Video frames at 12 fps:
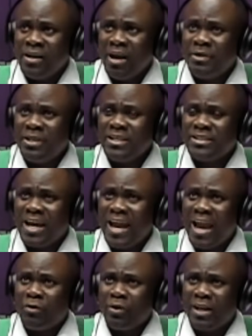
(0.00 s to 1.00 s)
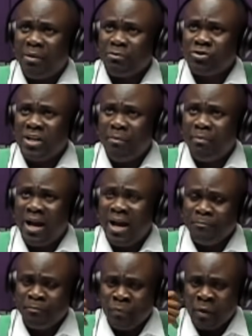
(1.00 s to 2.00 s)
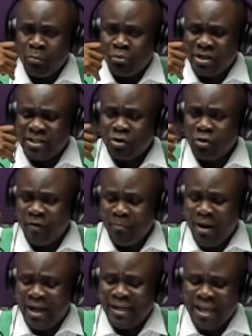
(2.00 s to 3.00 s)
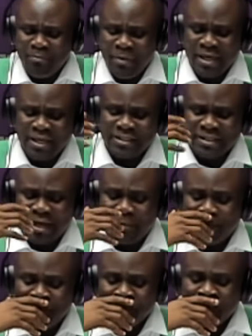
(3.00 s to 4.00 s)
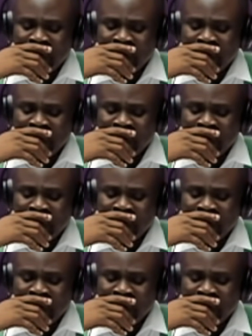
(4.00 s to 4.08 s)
And you say, and no Namson President of Imani are making some